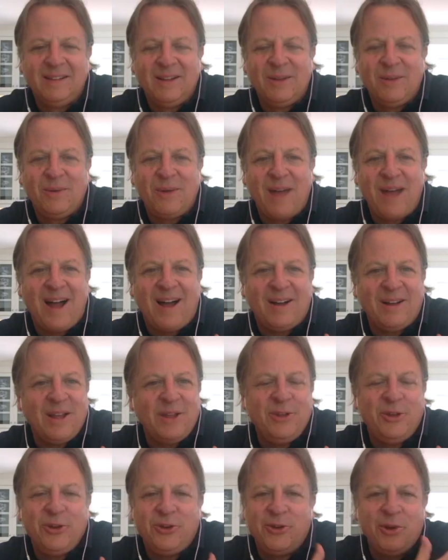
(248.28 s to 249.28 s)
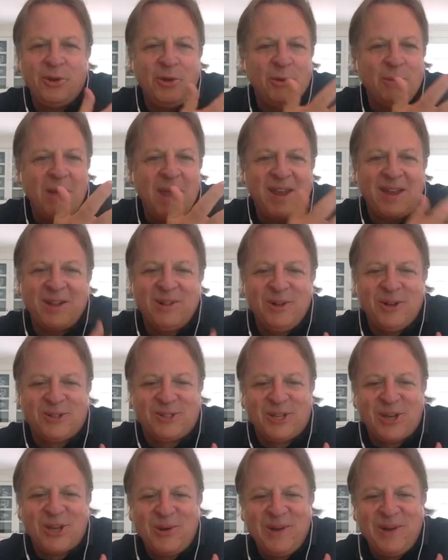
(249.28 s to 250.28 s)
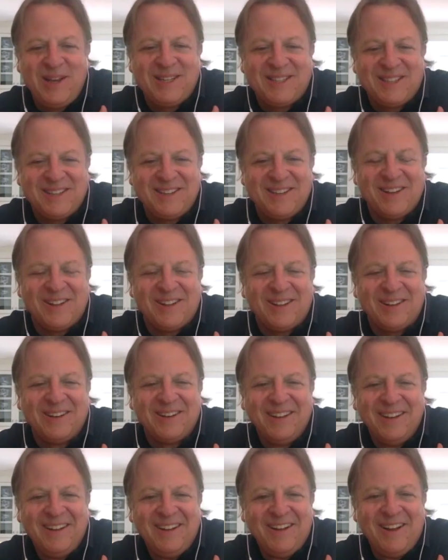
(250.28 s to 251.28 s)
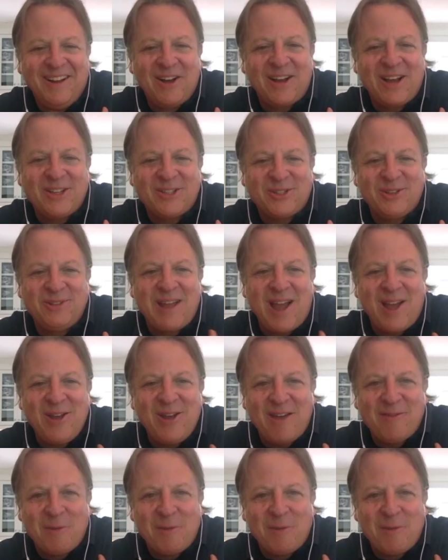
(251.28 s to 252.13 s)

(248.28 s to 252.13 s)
Wow. And you make it look so easy, Dylan. Okay, so now you have